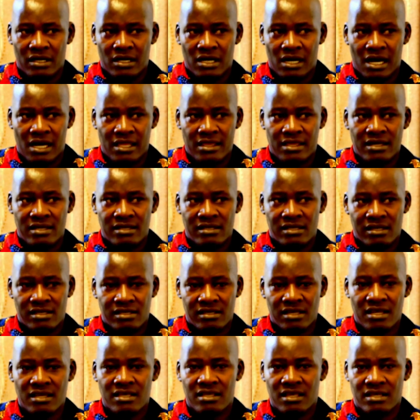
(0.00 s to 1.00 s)
There is a
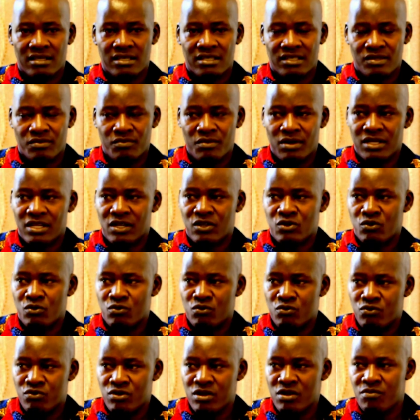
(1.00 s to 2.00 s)
saying that it's better
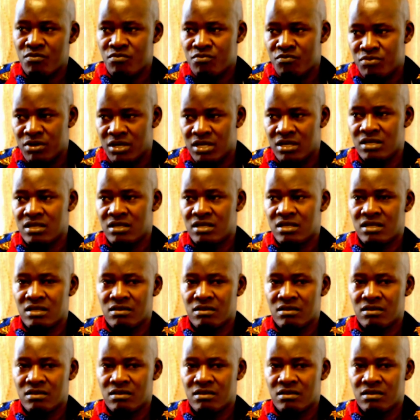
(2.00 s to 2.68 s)
to dream big,